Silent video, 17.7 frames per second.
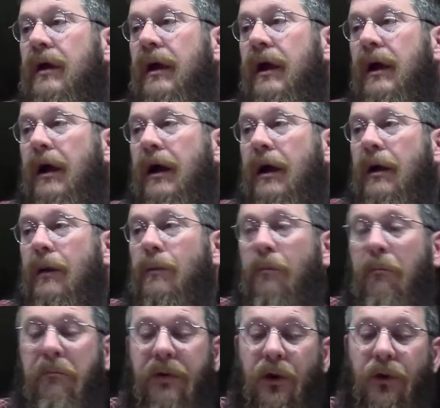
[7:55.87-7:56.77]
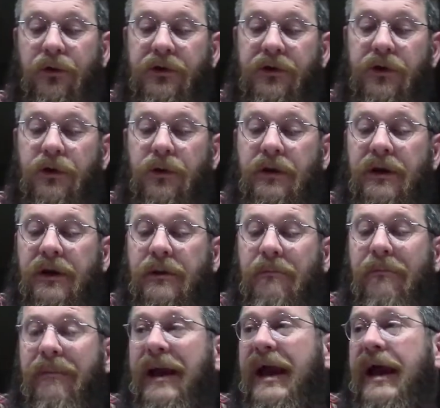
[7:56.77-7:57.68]
Both good
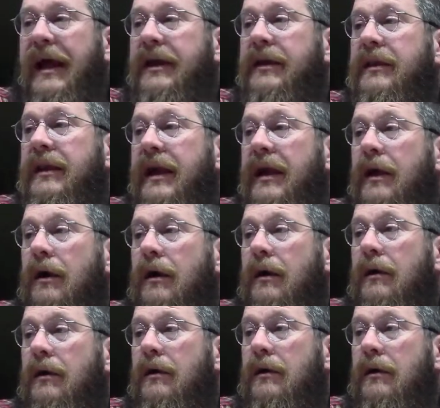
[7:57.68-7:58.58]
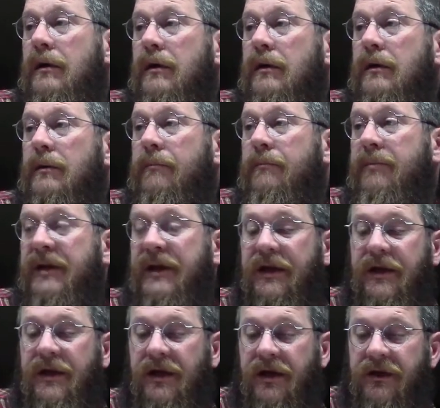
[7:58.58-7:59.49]
and bad there,
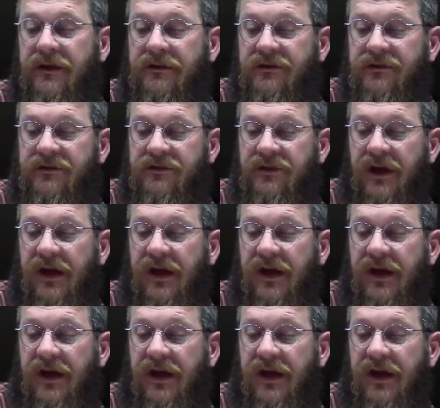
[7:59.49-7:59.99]
because